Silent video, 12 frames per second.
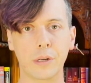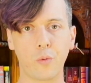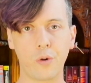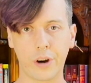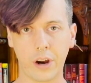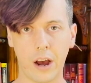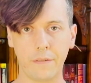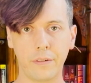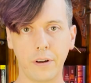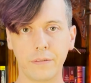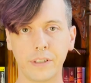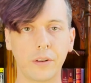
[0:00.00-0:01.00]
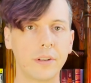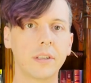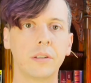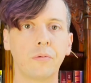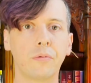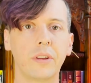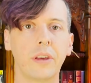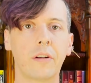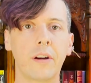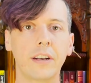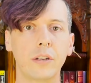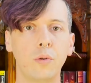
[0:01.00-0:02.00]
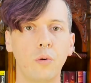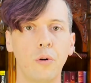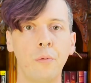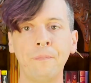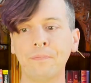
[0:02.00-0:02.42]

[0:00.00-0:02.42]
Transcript: work off of. So this is a really great tool.